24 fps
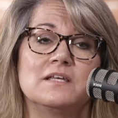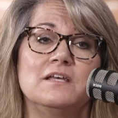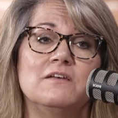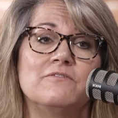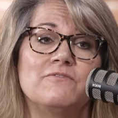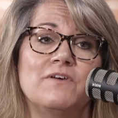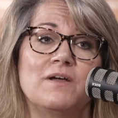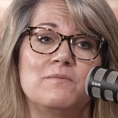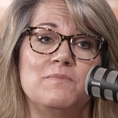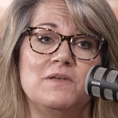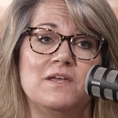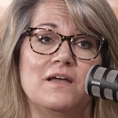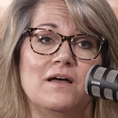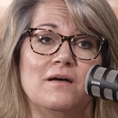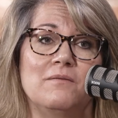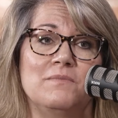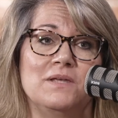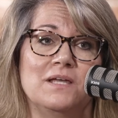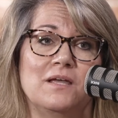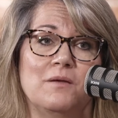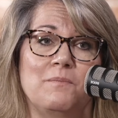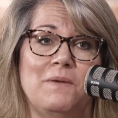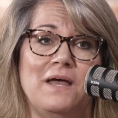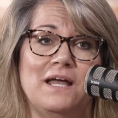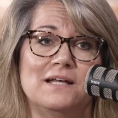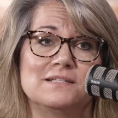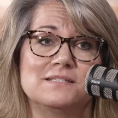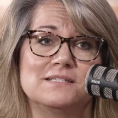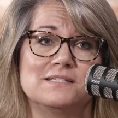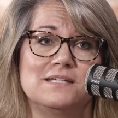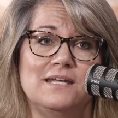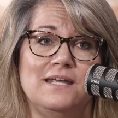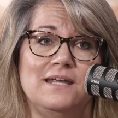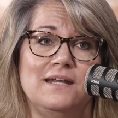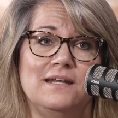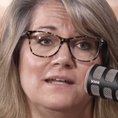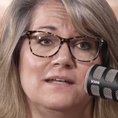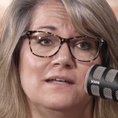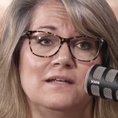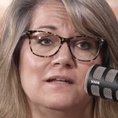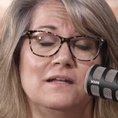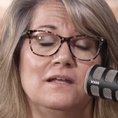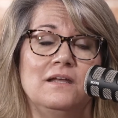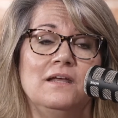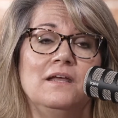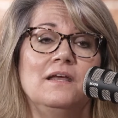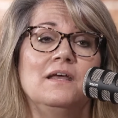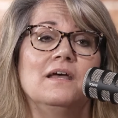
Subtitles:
if I become incapacitated